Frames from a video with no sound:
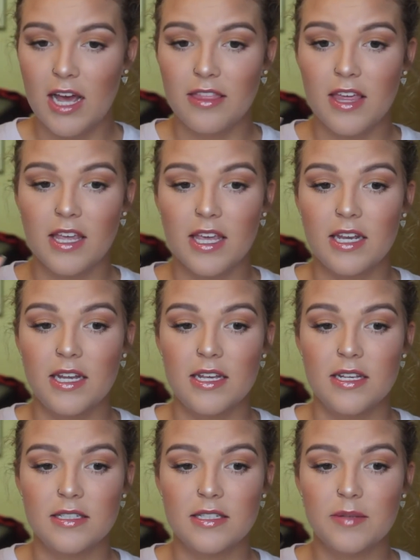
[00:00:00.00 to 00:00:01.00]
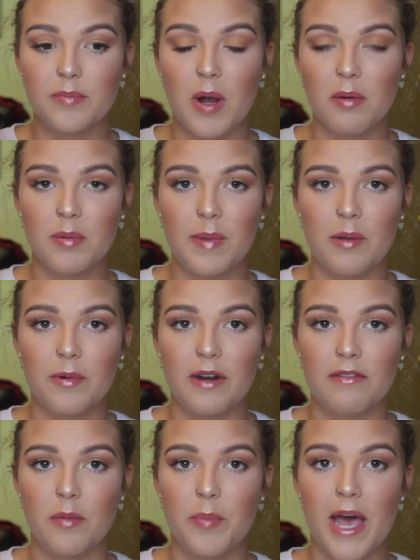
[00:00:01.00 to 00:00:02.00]
I think it is probably
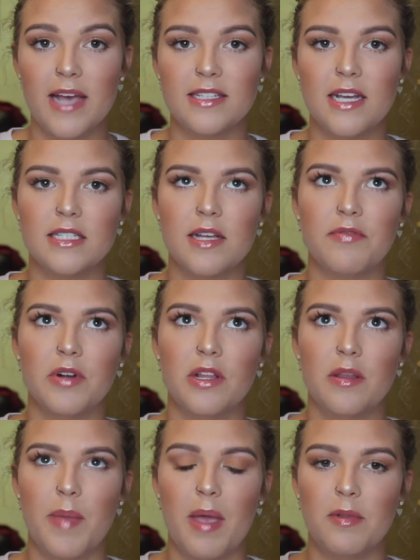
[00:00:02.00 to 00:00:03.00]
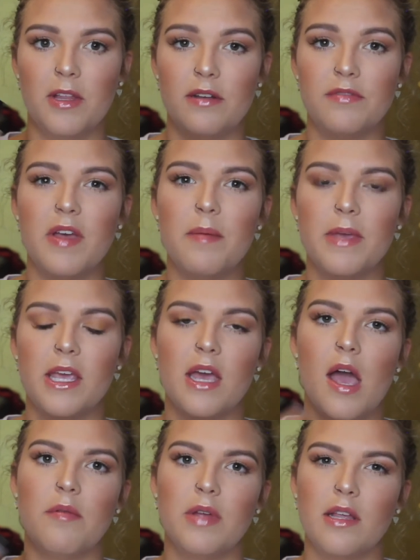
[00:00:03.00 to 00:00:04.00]
one of the best, except for the Maybelline Fit
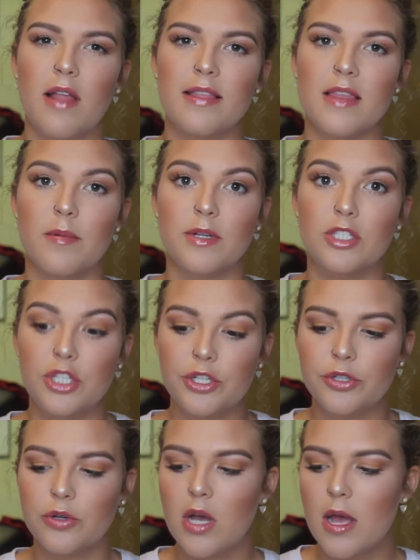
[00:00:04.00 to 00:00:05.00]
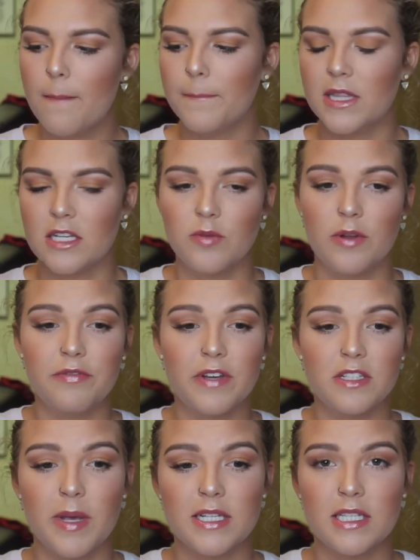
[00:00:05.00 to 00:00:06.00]
Me. I really like that one too, but this one
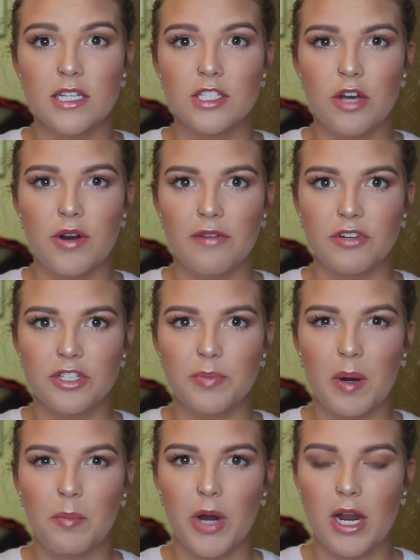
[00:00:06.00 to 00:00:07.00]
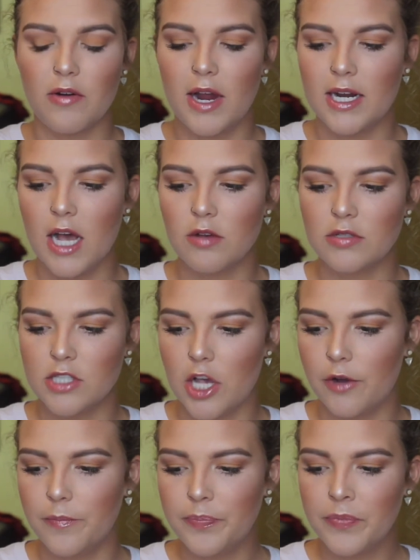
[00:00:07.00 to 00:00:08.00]
my skin tone after spring break right now,
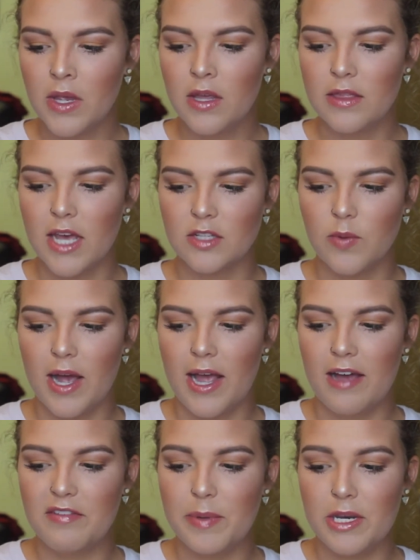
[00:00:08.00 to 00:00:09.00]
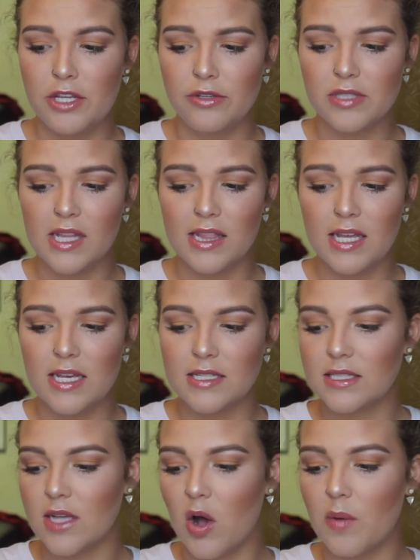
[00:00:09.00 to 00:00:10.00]
so that's why I've been using
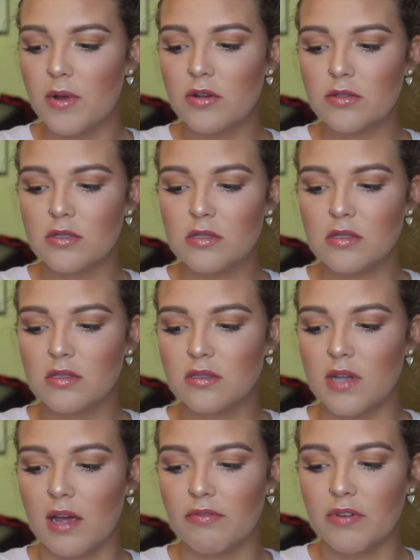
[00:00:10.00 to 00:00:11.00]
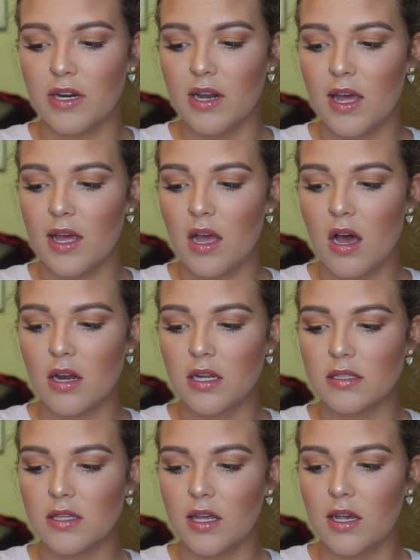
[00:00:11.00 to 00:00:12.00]
this almost every day,
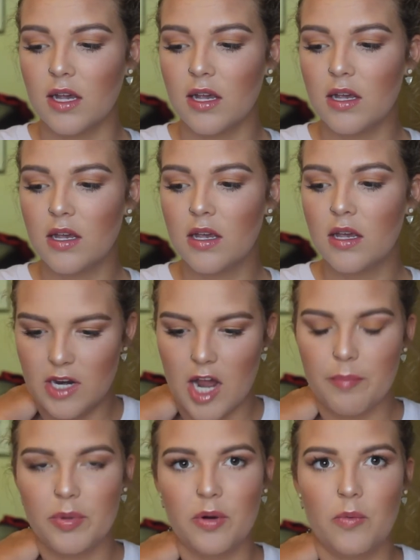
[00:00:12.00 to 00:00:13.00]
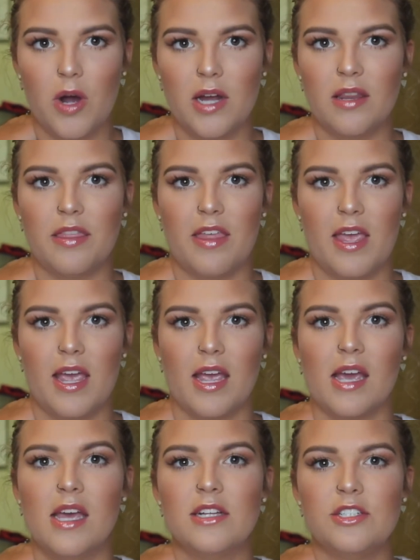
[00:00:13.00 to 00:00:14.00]
honestly. Number one
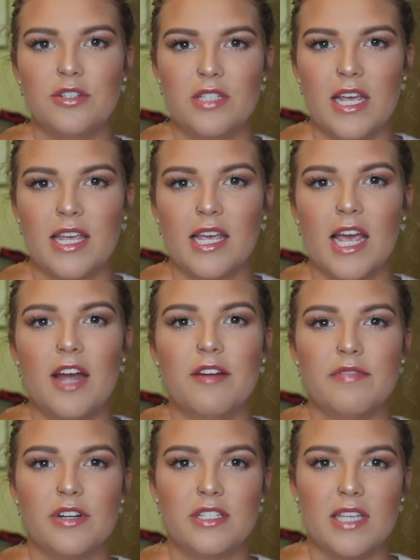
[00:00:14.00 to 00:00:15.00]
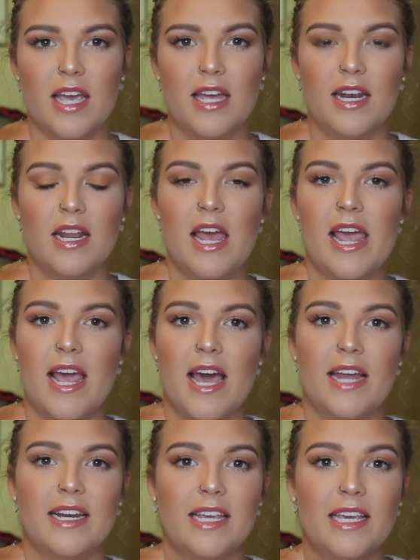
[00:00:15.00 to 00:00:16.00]
thing to taking care of your skin
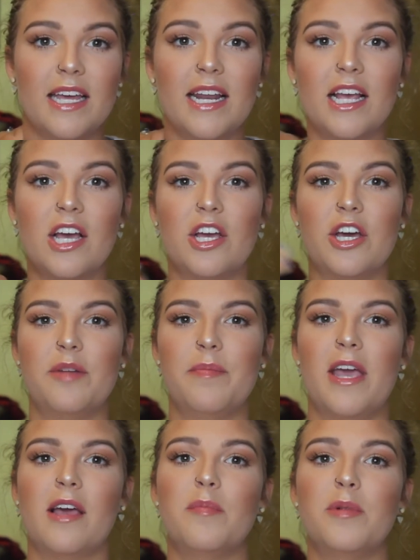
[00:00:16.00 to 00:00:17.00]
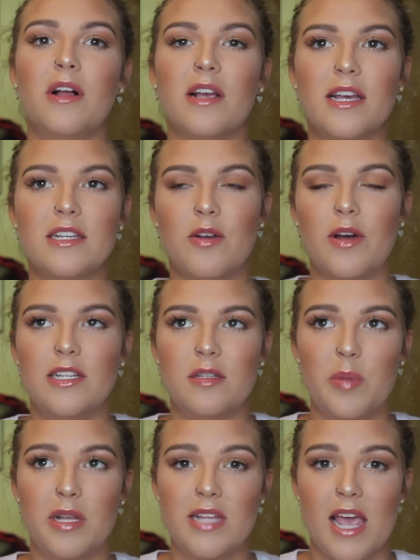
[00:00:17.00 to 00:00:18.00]
and getting a good makeup look is going
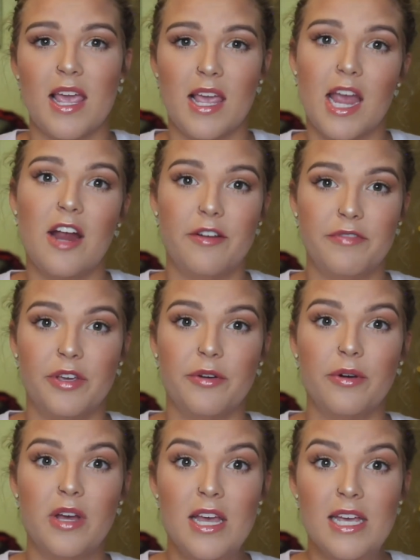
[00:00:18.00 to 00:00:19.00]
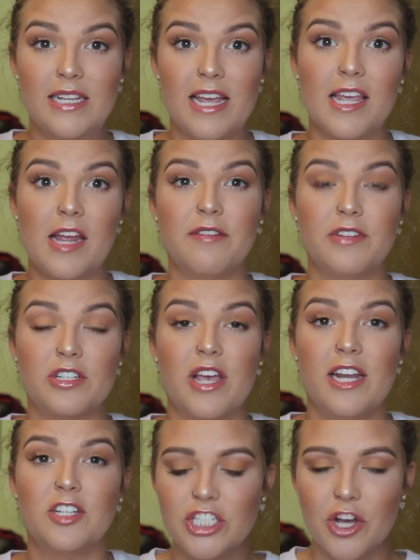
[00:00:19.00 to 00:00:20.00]
to be taking care of you, taking care of your
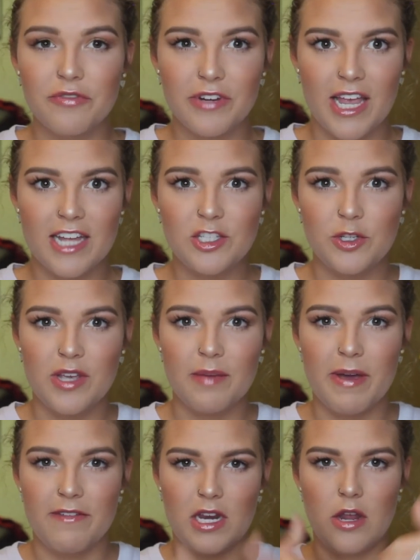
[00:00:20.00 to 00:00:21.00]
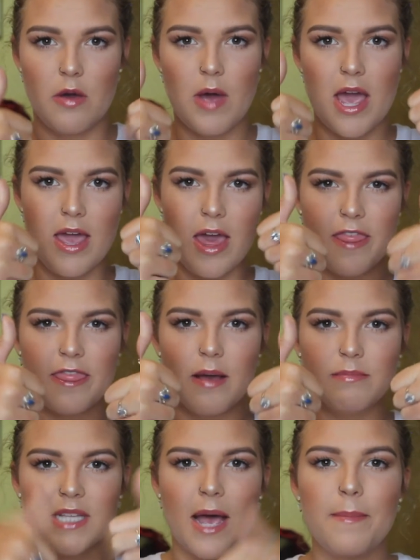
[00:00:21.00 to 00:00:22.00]
skin. Don't forget to give my video a
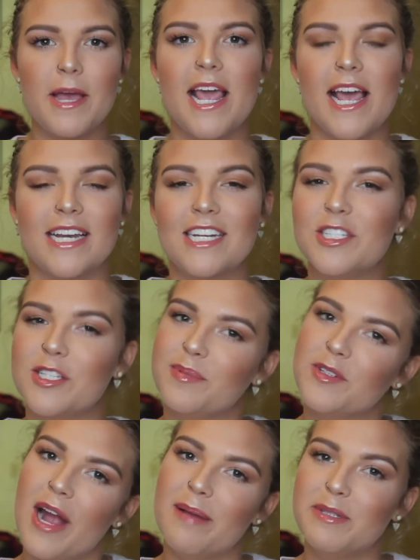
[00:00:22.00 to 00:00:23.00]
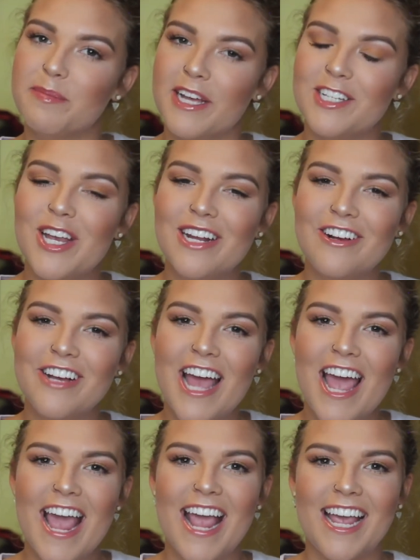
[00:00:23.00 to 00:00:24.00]
thumbs up and subscribe to my channel,
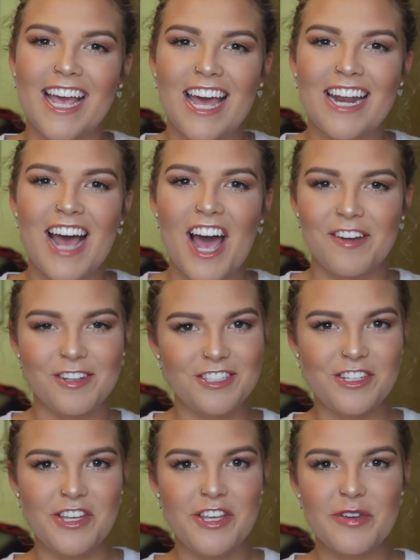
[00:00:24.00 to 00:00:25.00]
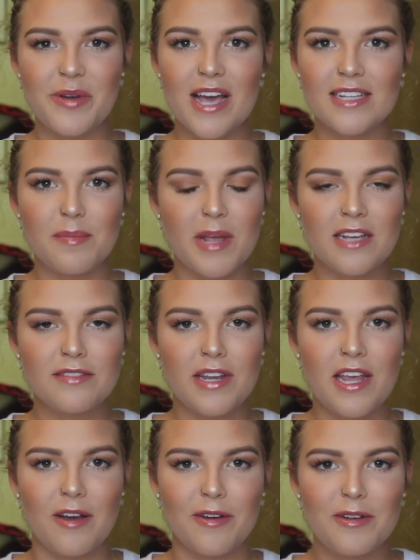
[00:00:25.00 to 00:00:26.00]
and I will see you guys in my next
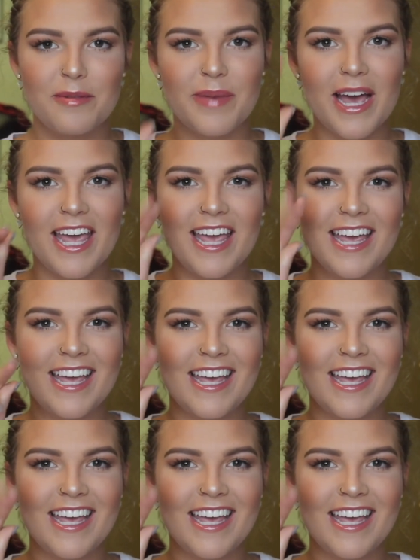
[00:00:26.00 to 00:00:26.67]
video. Bye.